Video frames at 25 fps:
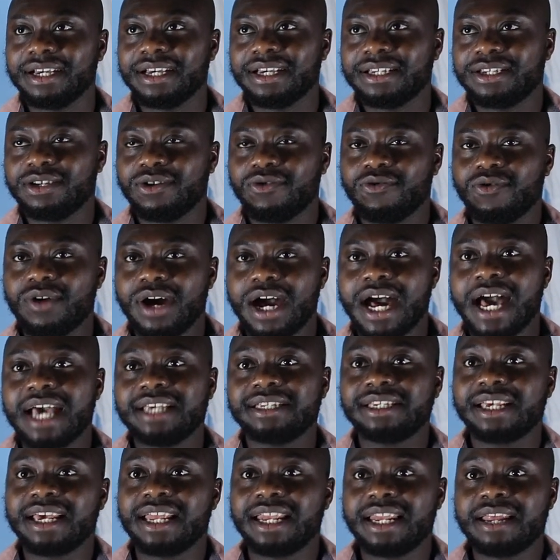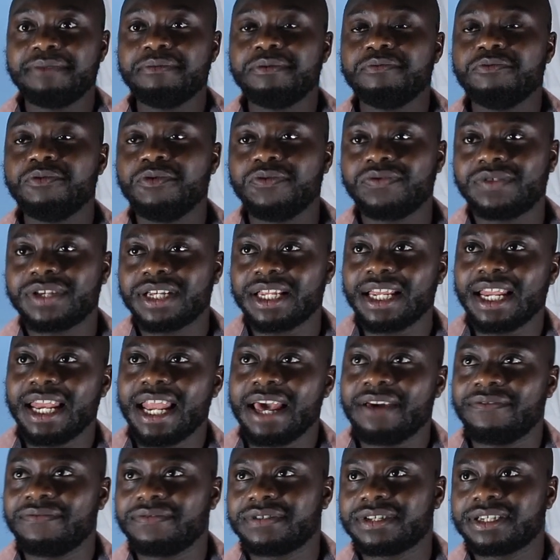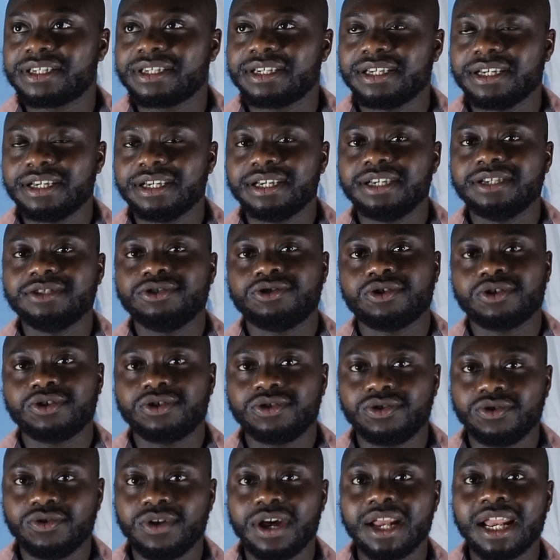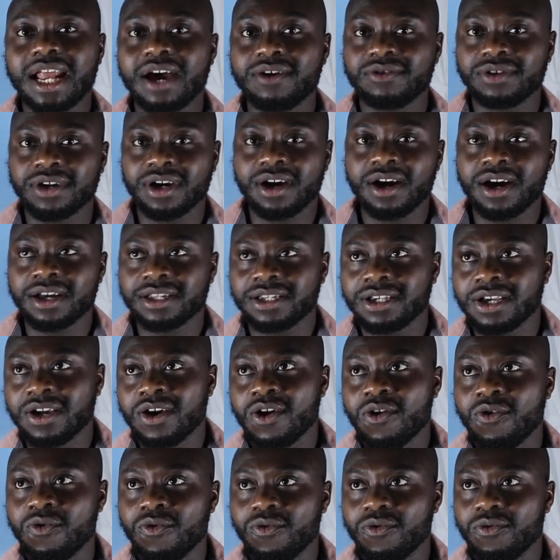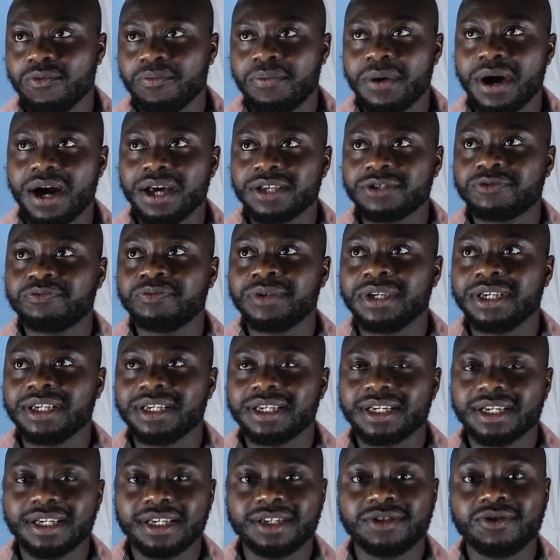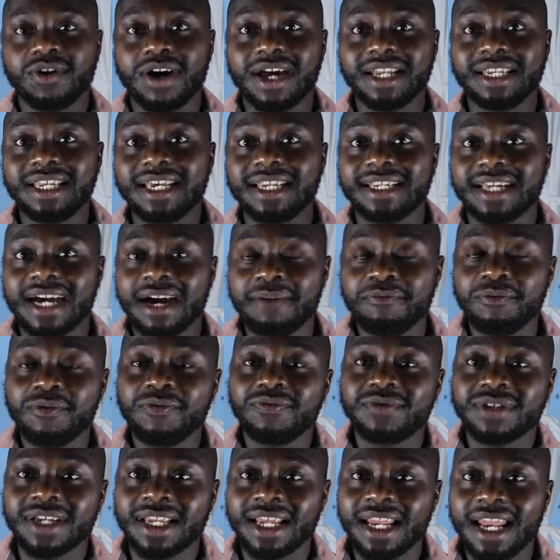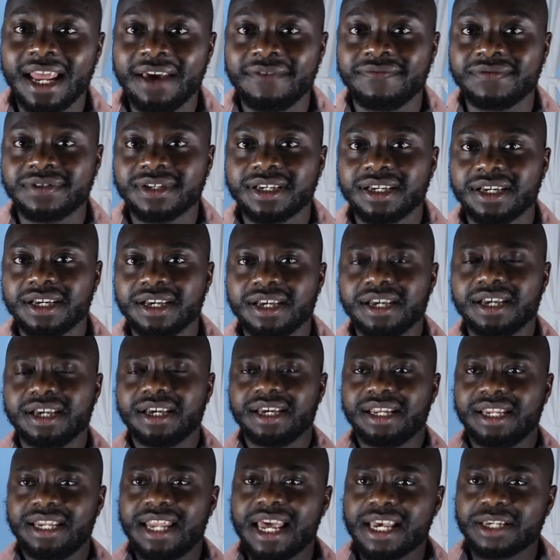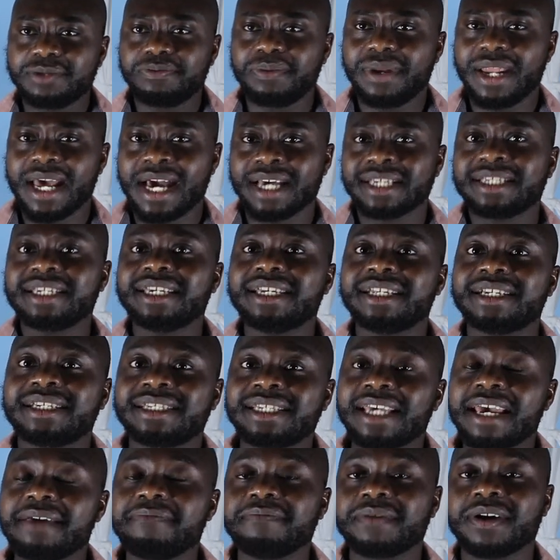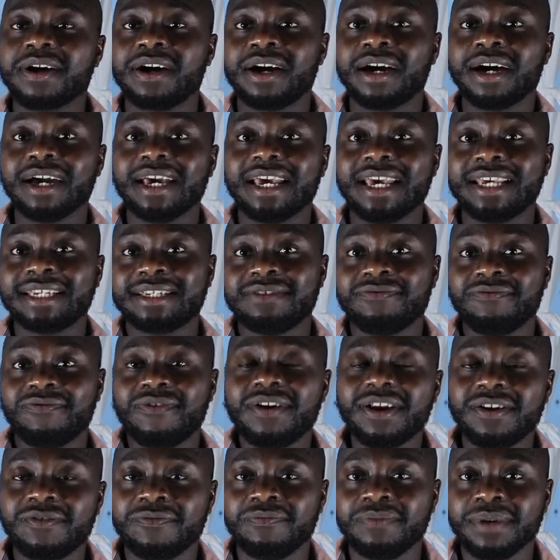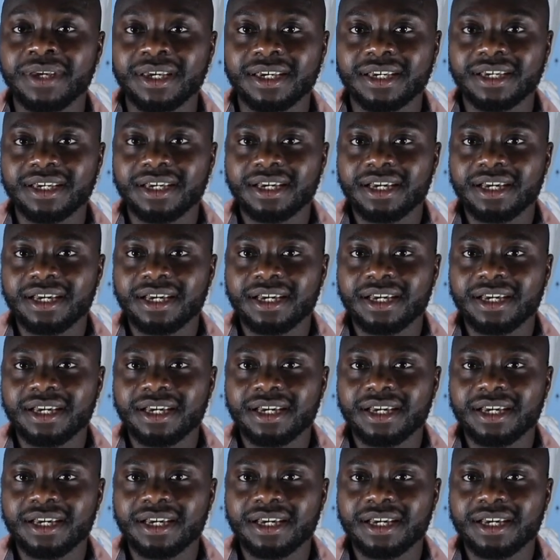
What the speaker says: So I said, let me move to the left just to allow the car to go past me. So I did, I moved to the left. Next minute, I see the same car is in front of me.